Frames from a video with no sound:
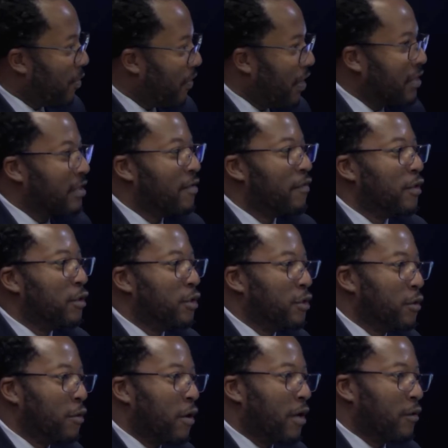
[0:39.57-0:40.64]
Thanksgiving to
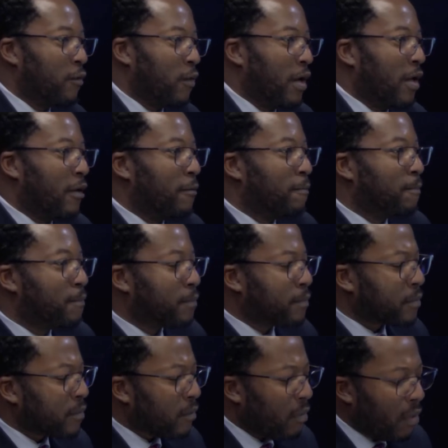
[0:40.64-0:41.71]
you all as well. Yes.
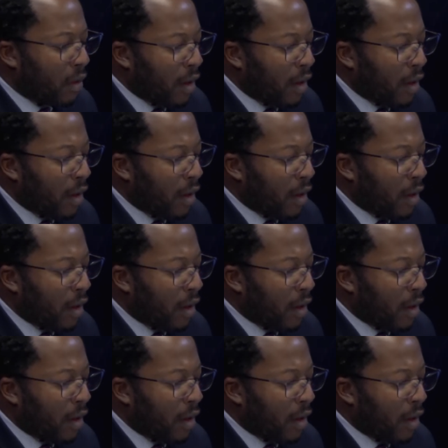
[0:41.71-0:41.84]
Thank you.